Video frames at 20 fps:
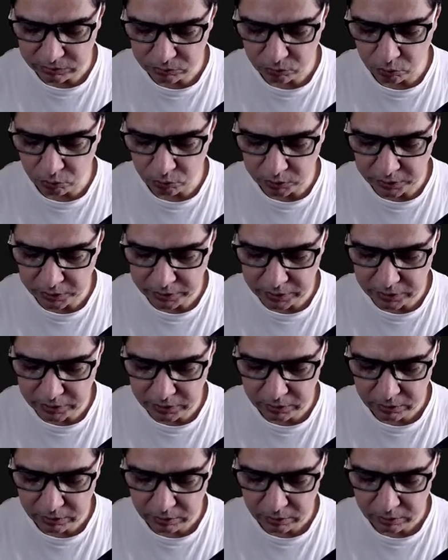colicky.
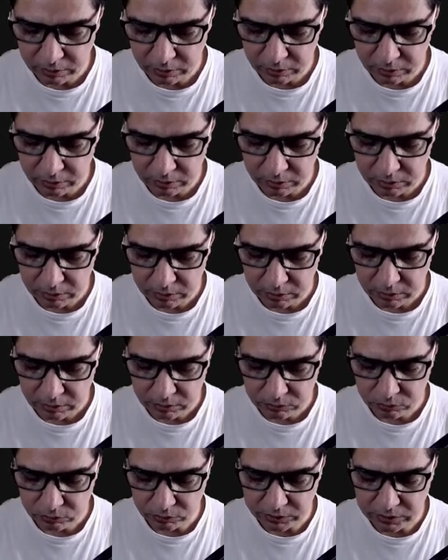
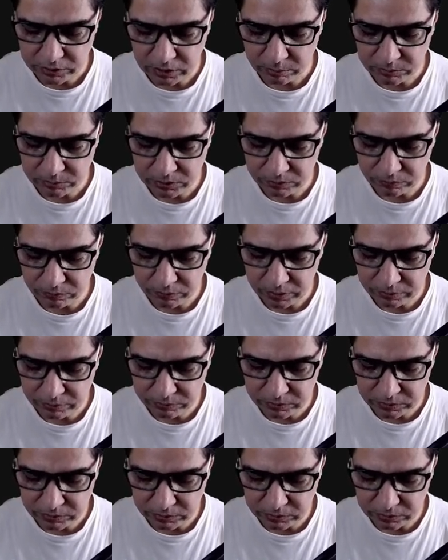So it comes in waves.
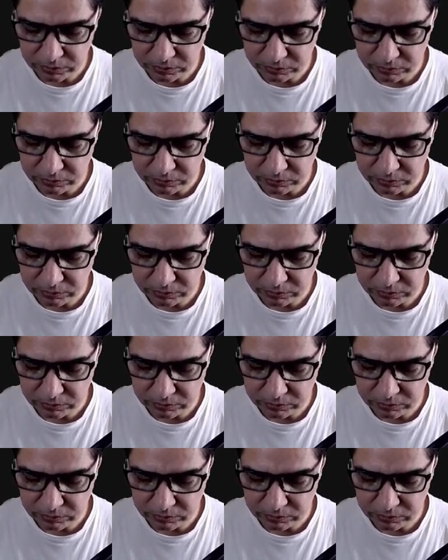It is